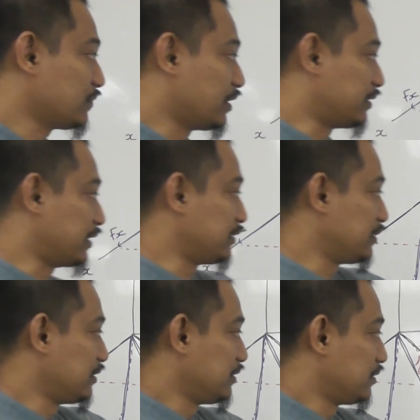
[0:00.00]
and
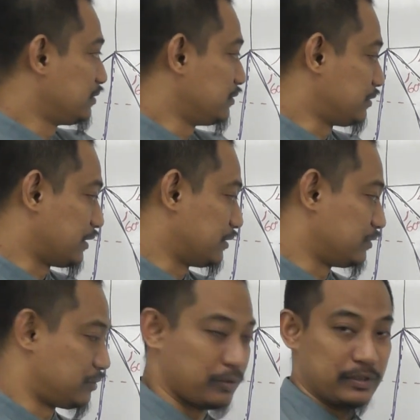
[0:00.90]
then you
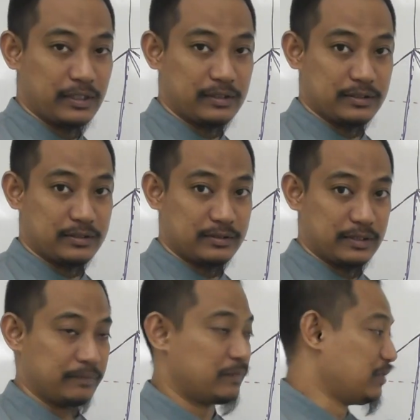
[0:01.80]
can draw it like this,
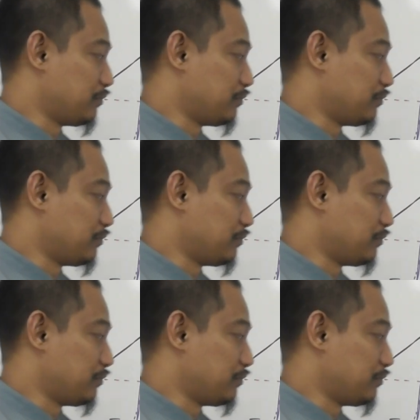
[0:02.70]
right?